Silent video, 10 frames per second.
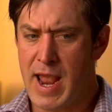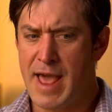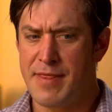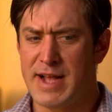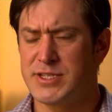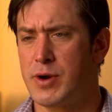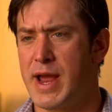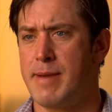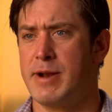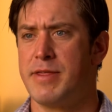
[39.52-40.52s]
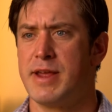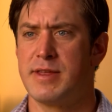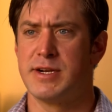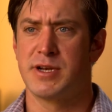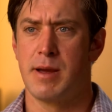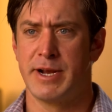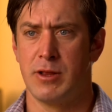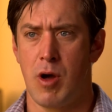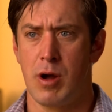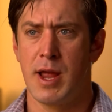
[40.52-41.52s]
And that's okay, but I think that it's coming
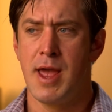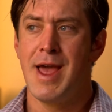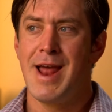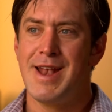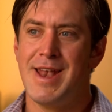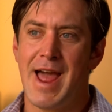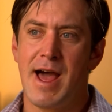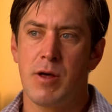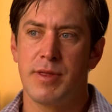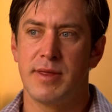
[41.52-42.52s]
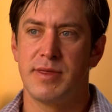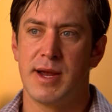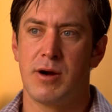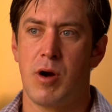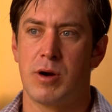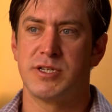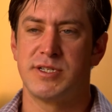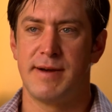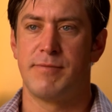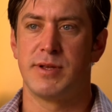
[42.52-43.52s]
along. Now that there are
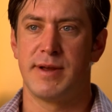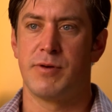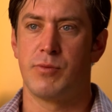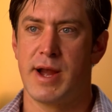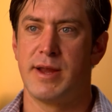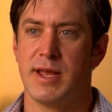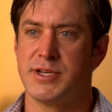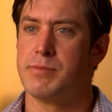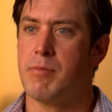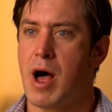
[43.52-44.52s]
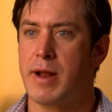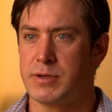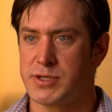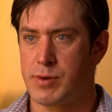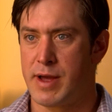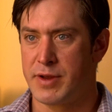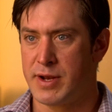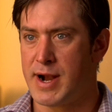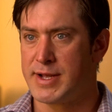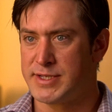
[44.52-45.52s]
several different regulation models throughout the
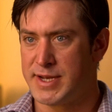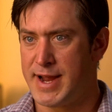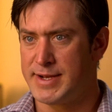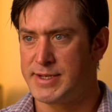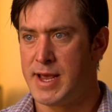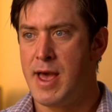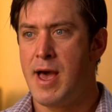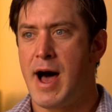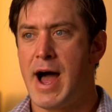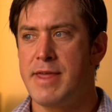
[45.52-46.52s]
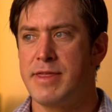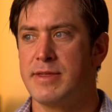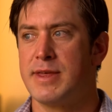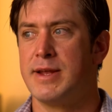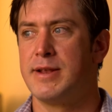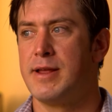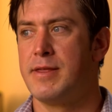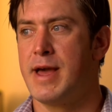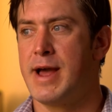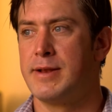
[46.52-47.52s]
United States, I think that
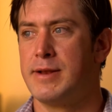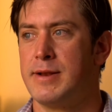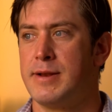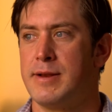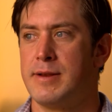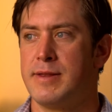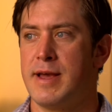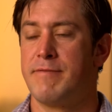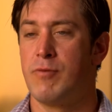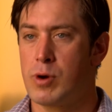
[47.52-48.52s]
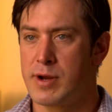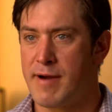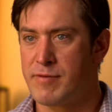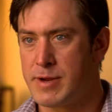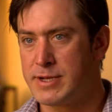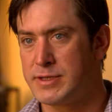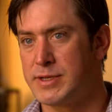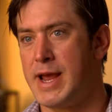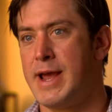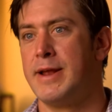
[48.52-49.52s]
foreign governments
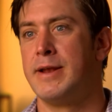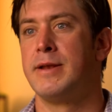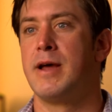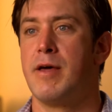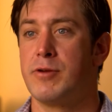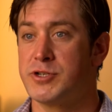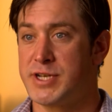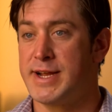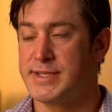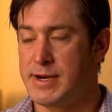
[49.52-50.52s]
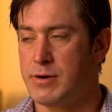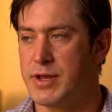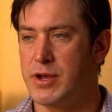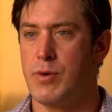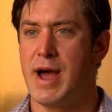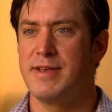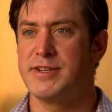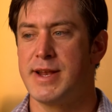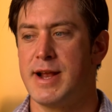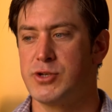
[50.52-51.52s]
and other states here in the US
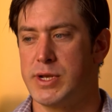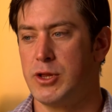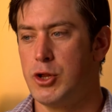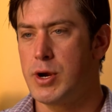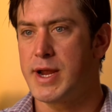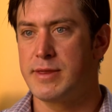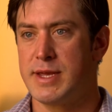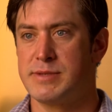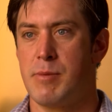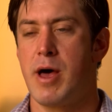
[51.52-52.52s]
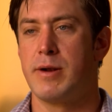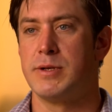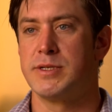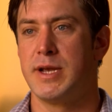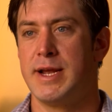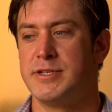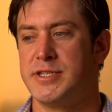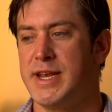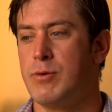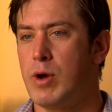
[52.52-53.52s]
can actually look at these models and
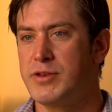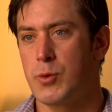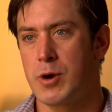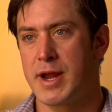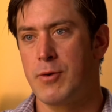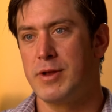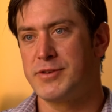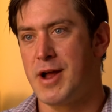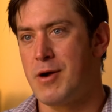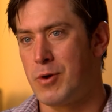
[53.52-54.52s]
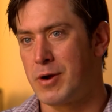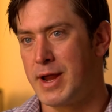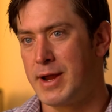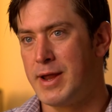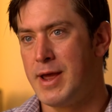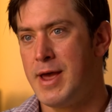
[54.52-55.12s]
see what's working, what's not working.